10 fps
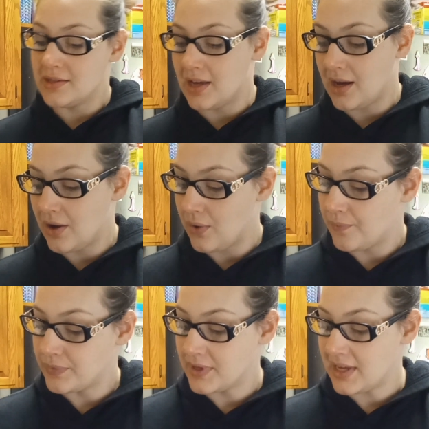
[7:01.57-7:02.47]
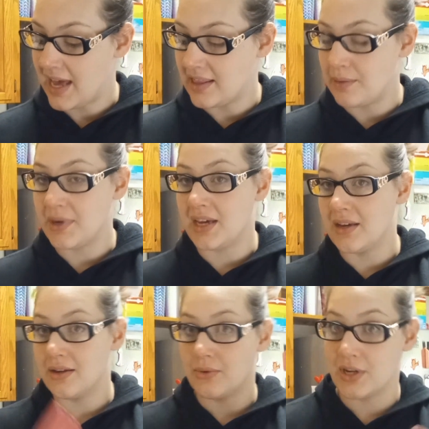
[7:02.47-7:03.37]
So yeah, let
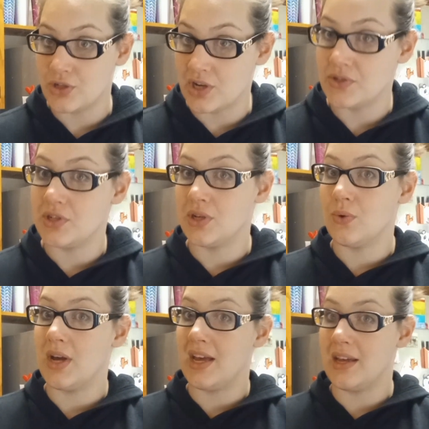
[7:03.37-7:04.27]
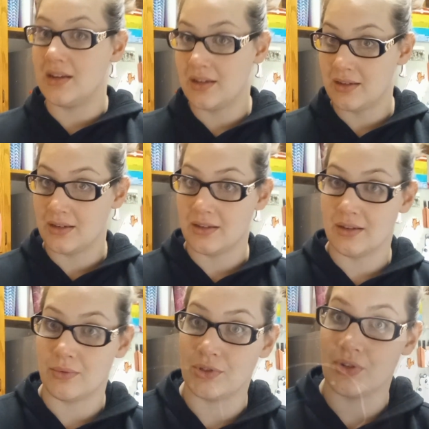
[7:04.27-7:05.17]
me readjust you and we'll